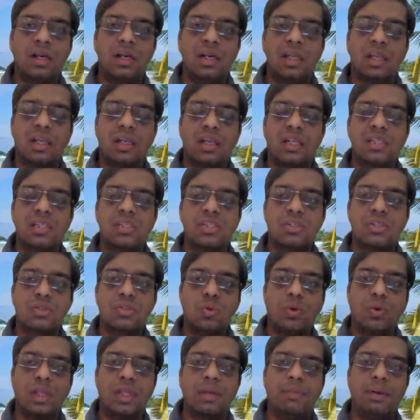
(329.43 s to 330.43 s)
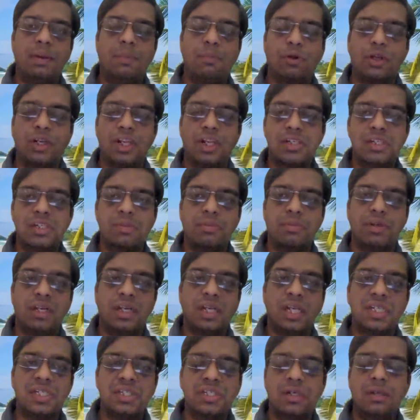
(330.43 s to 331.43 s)
decreased sodium and potassium
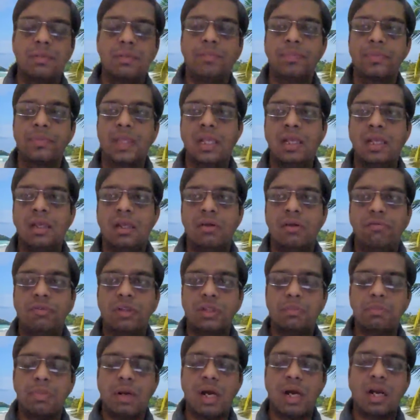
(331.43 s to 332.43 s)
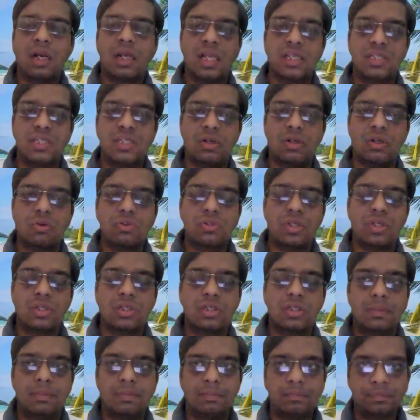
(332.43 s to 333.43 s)
retention with marked
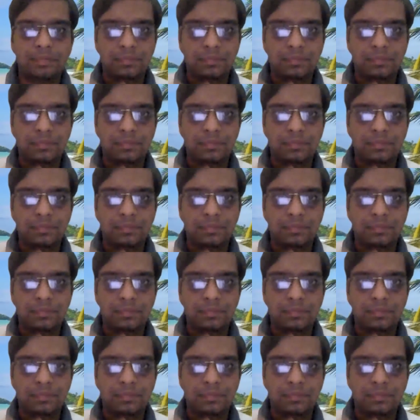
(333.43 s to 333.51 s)
acidosis.